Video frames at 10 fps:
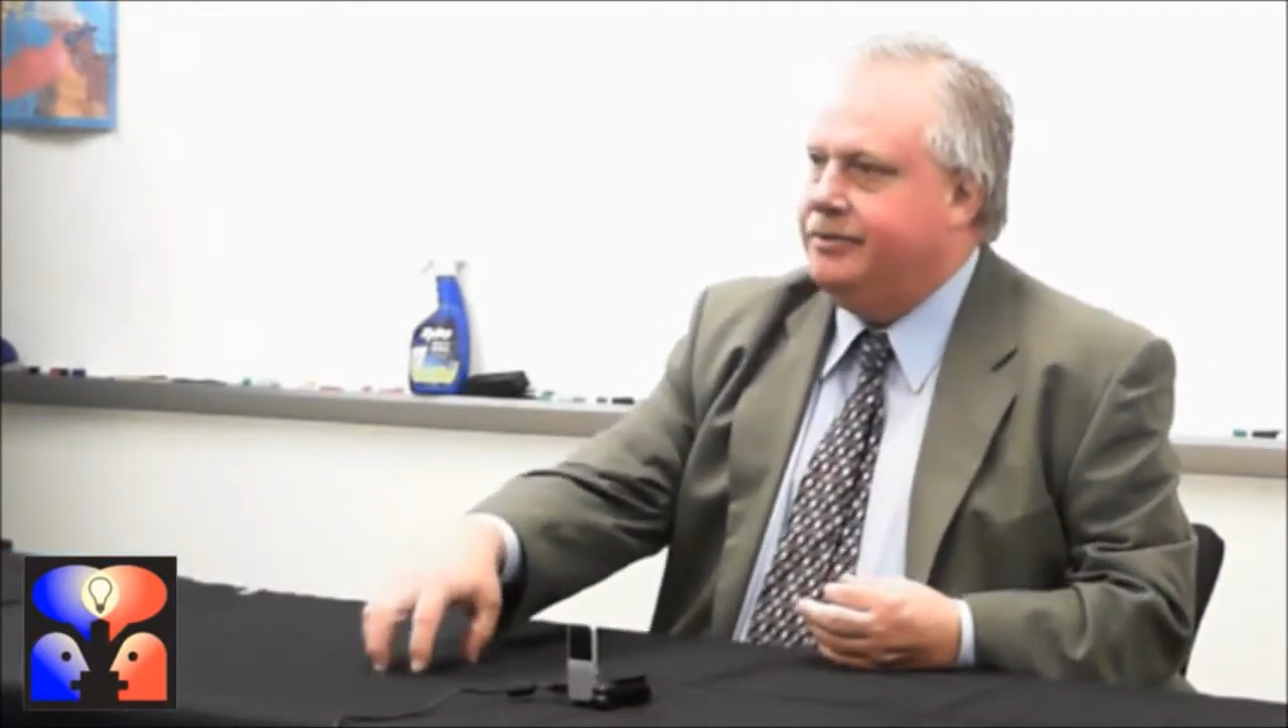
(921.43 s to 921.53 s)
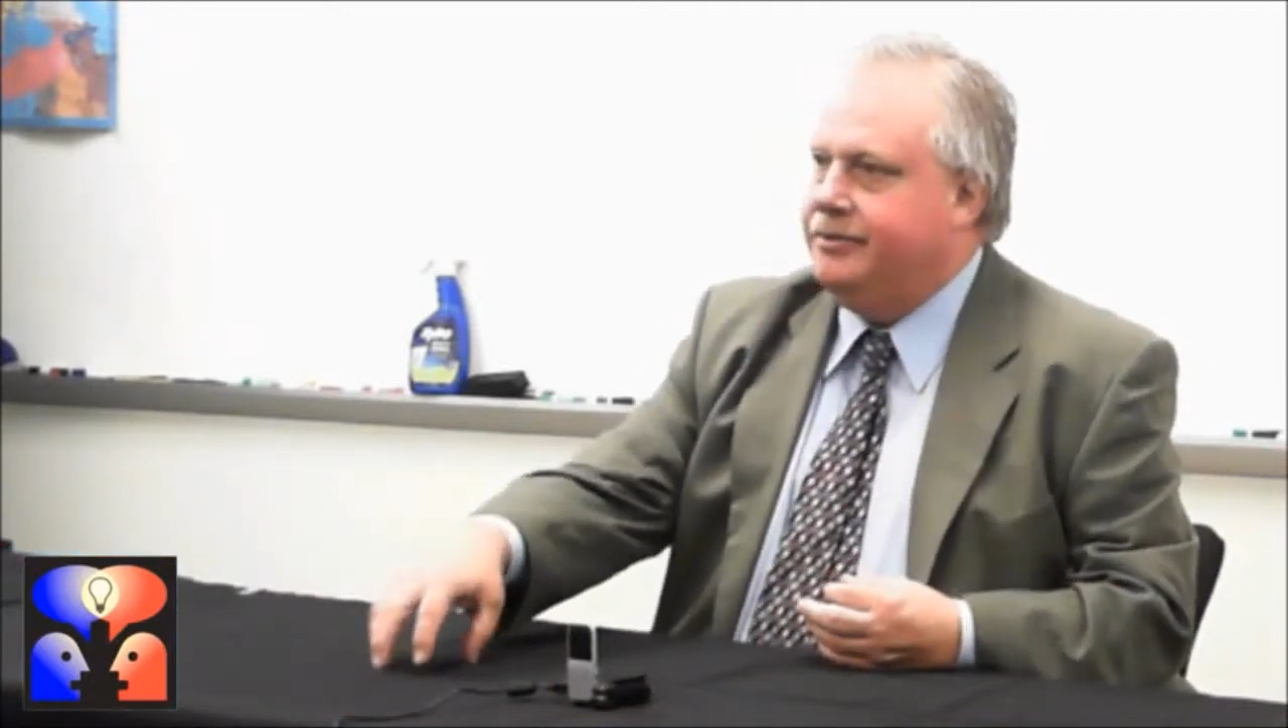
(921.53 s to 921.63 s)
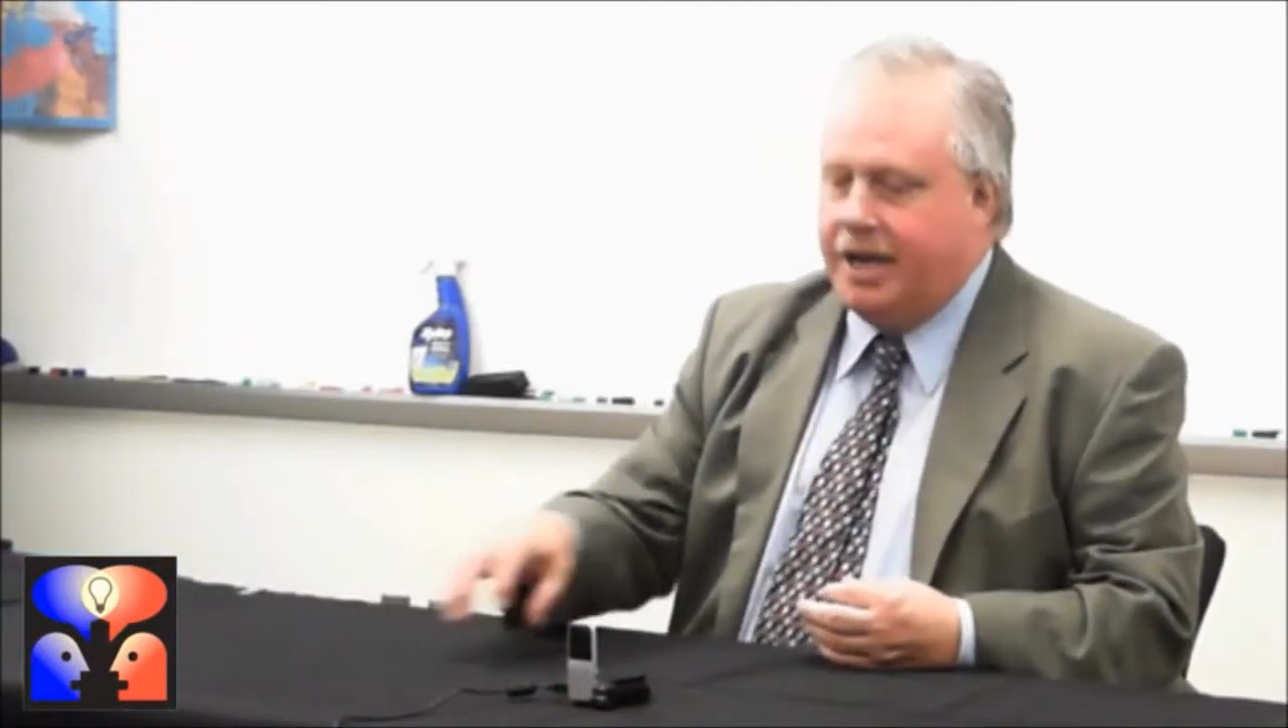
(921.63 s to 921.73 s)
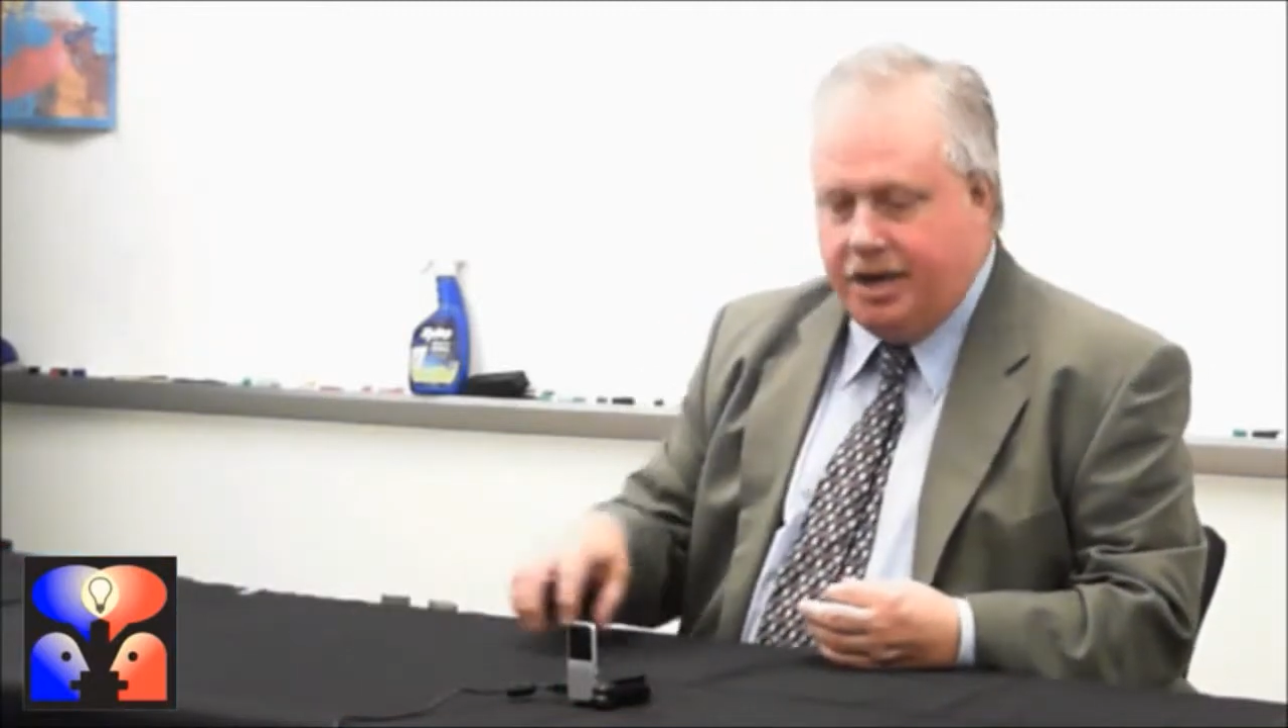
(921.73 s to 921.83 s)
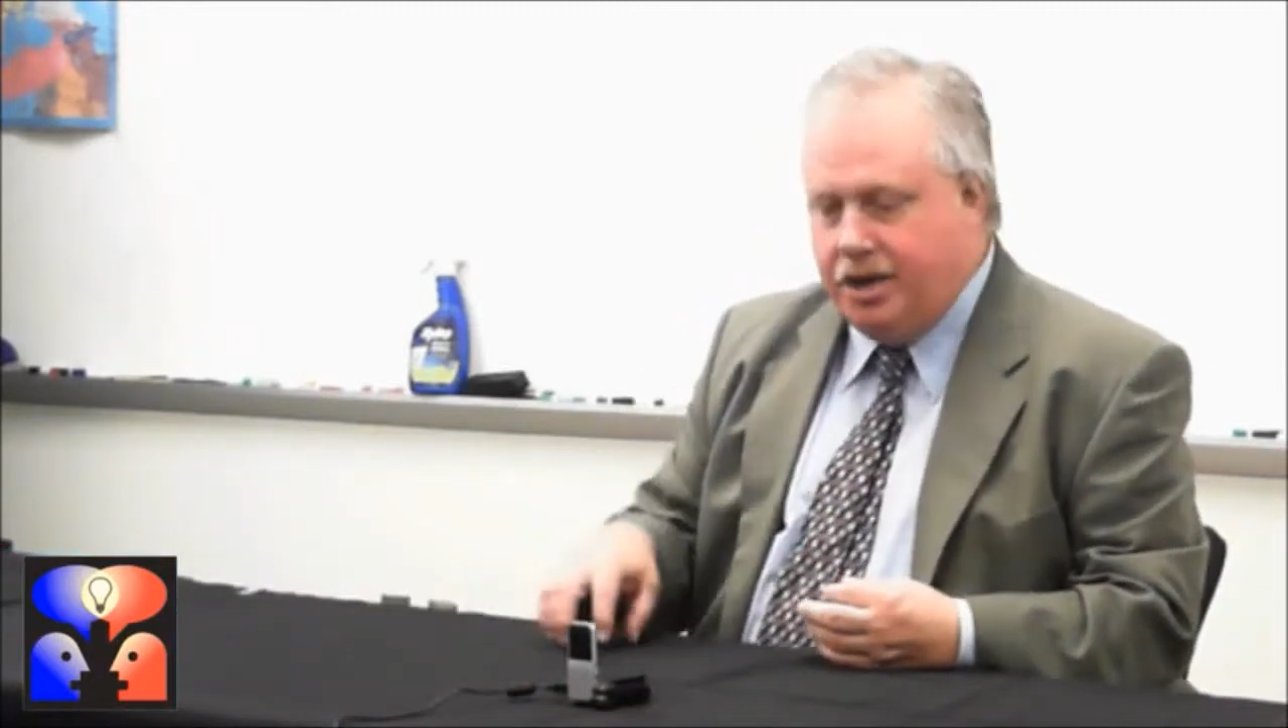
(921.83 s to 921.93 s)

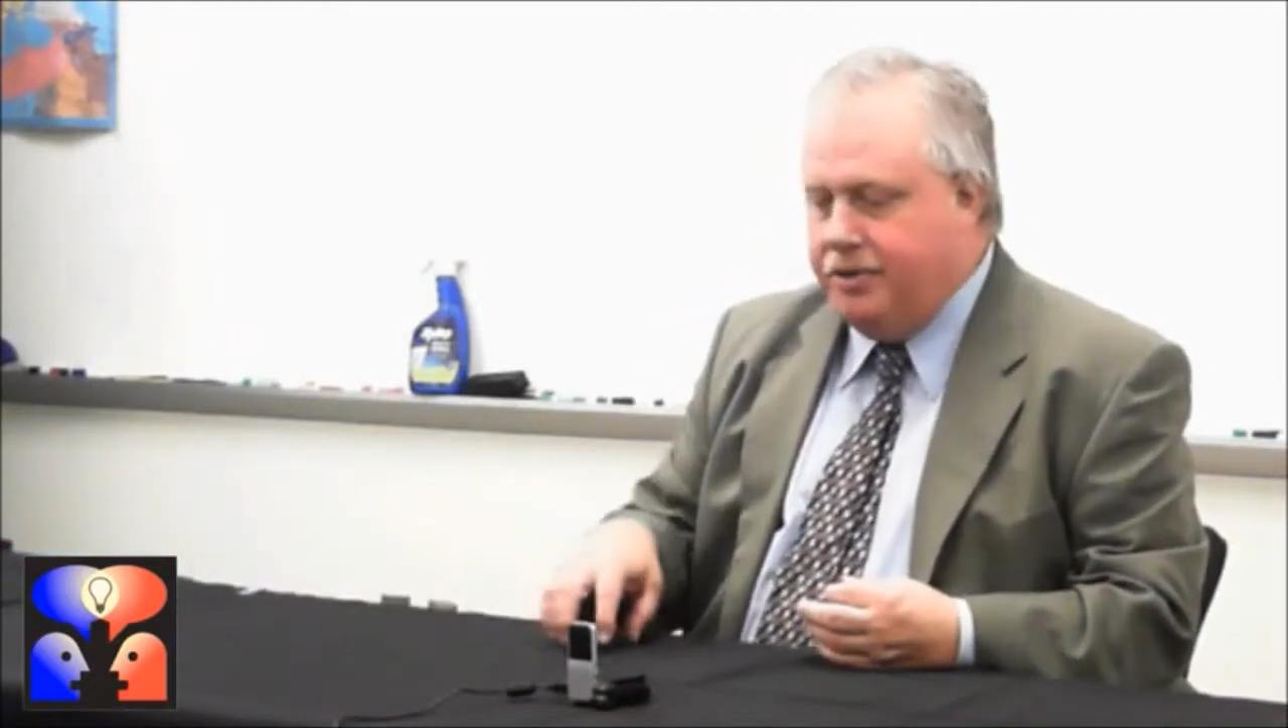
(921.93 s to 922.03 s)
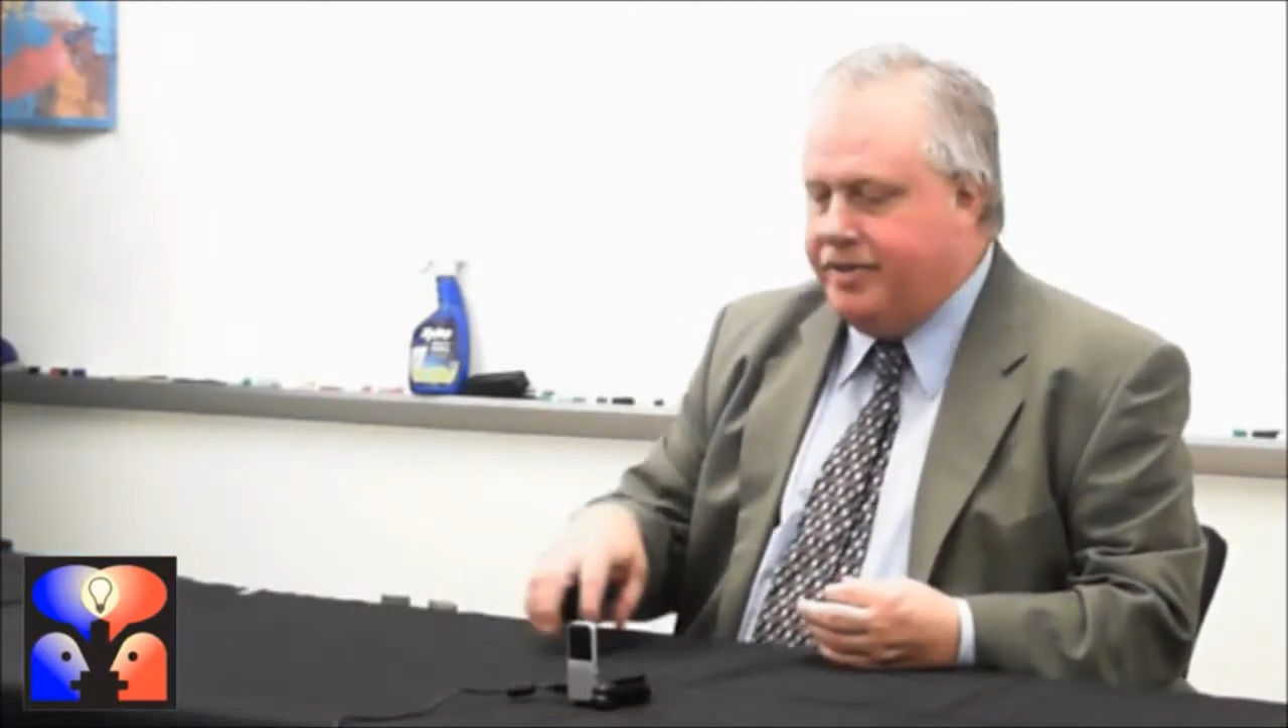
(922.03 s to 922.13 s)
They know